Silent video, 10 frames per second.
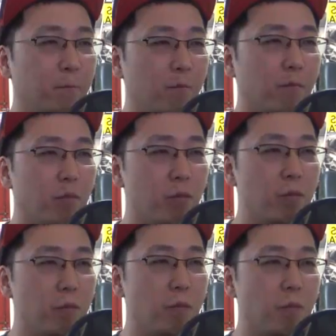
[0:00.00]

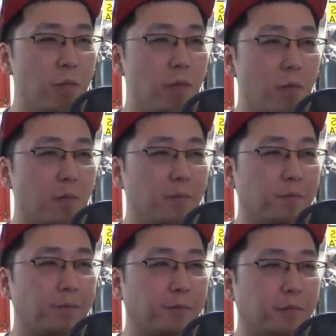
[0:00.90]

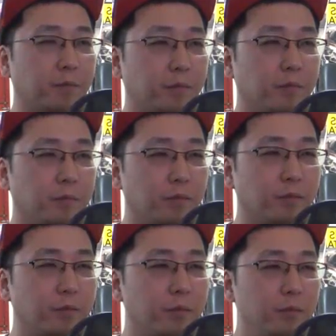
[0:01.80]

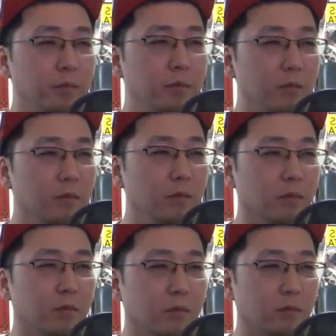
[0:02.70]

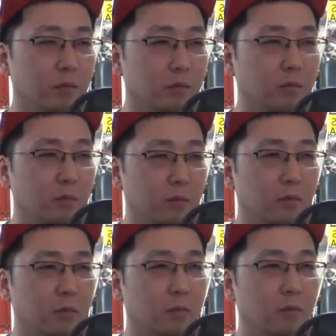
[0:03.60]

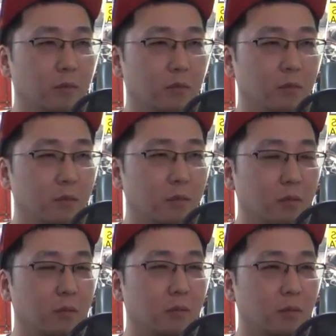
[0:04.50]

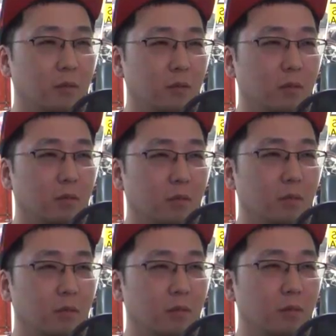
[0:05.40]

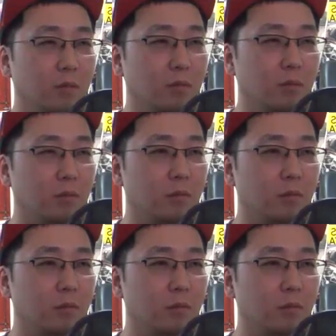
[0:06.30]
Nothing is said.